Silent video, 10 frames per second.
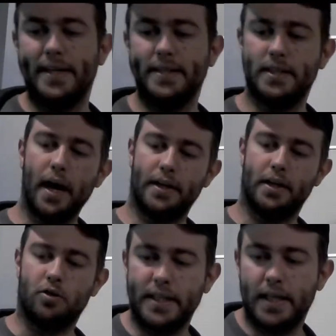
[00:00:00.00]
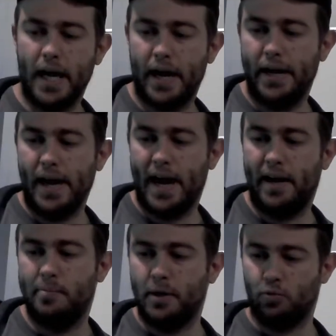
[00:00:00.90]
die and a green die
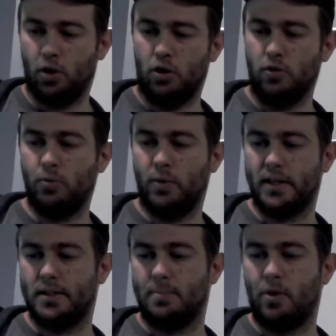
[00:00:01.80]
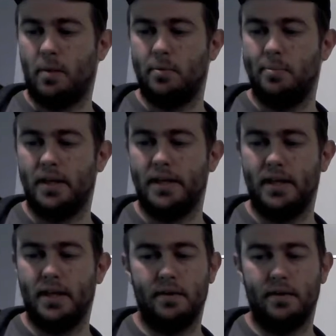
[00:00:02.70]
have been rolled. What is the probability
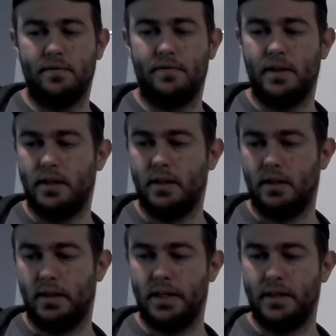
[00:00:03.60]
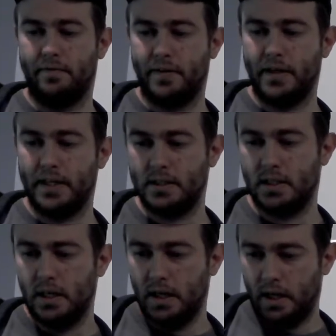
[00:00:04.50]
of the event?
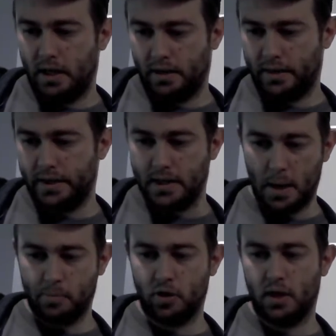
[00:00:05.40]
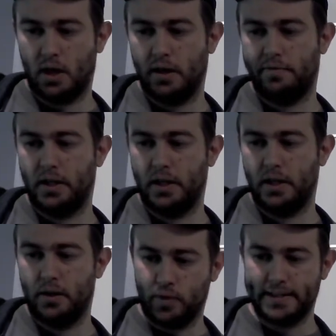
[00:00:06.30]
The number of the
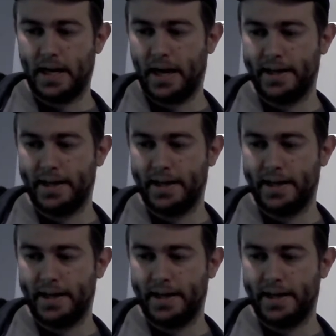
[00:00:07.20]
red die